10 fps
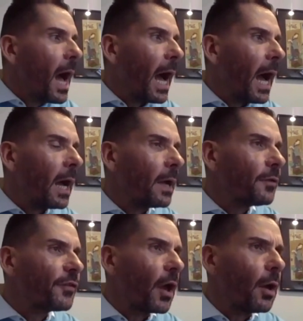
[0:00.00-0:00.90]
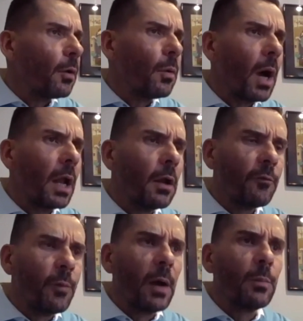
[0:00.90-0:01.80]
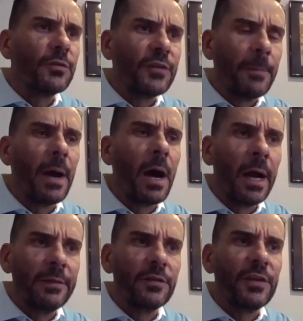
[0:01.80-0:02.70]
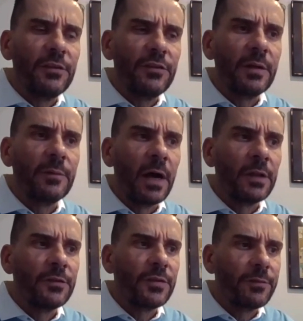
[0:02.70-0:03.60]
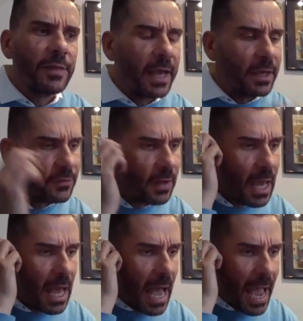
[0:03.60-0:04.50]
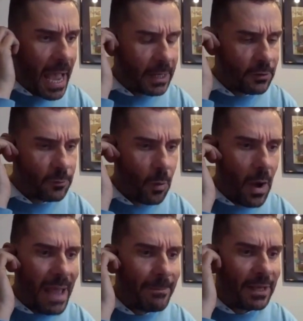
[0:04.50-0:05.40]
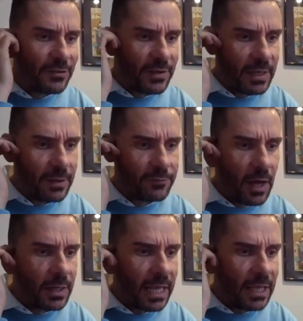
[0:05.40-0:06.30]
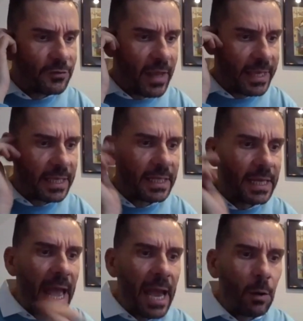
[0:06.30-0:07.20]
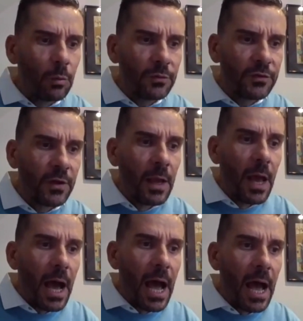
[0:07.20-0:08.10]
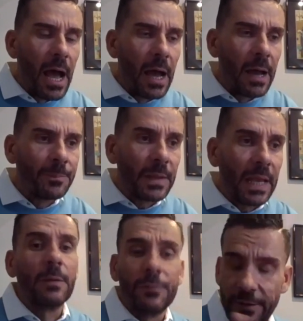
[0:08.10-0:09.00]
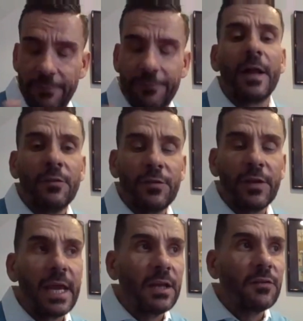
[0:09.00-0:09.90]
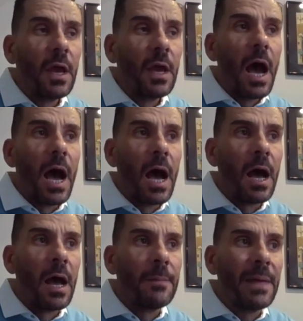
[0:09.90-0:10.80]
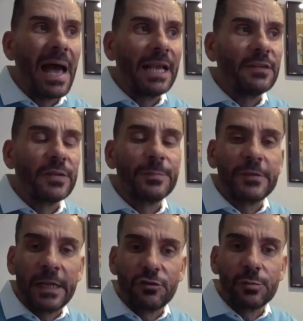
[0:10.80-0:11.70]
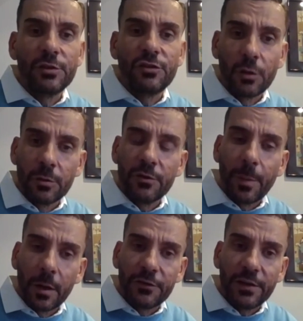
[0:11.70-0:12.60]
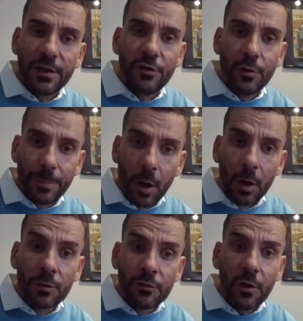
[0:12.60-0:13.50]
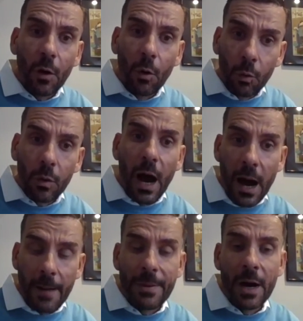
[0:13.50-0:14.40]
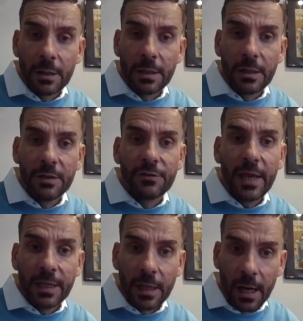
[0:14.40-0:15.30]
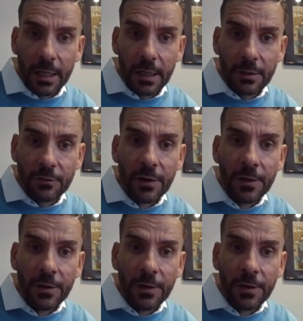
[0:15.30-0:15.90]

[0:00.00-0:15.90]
So a lot of work was done behind the scenes in advance of this. And what MSC have done is taken out and obviously funded a substantial insurance policy to bond all our partners in Ireland.